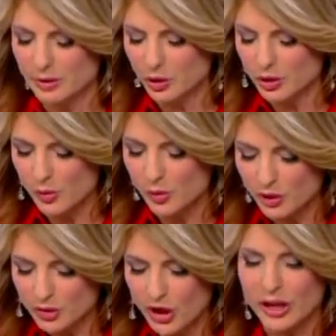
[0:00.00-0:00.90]
I mean, who know? We
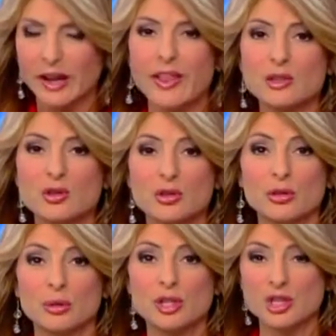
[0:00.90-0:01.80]
don't know yet, and that's
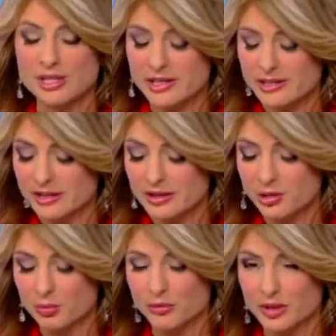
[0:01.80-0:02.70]
true. And she is innocent
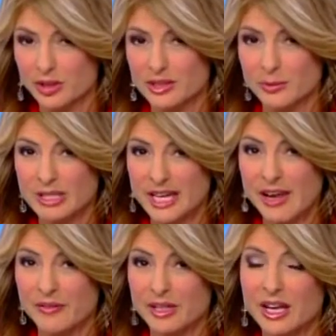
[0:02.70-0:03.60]
until proven guilty. But
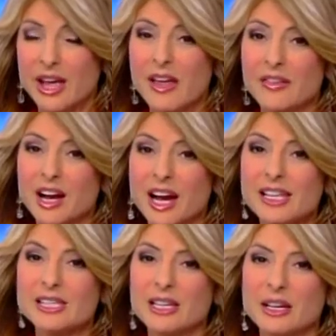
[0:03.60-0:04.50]
David, the
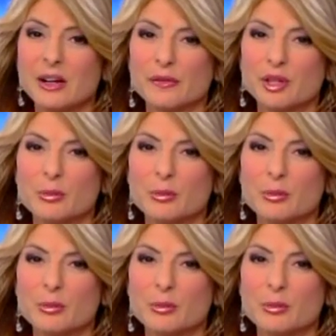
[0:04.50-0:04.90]
idea of